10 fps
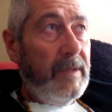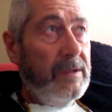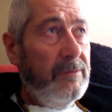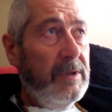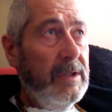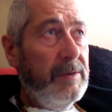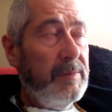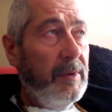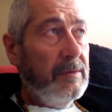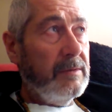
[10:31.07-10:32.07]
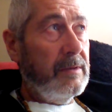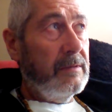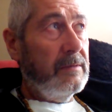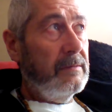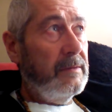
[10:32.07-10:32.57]
to really respond to
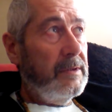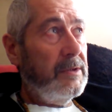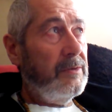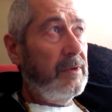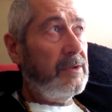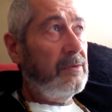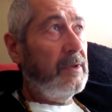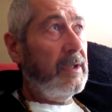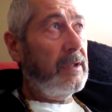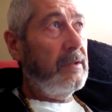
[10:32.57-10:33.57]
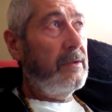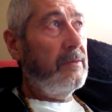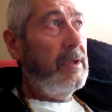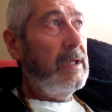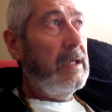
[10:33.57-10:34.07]
the situation. All they can do
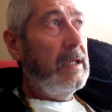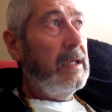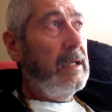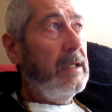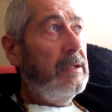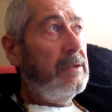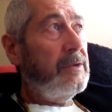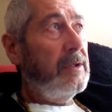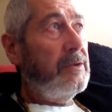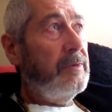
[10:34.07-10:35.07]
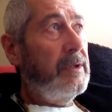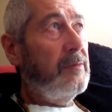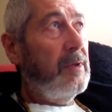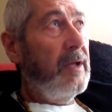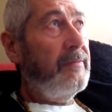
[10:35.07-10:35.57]
is try to
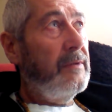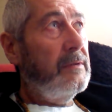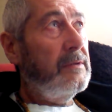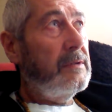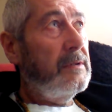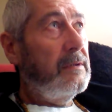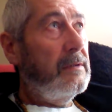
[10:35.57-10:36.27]
redouble efforts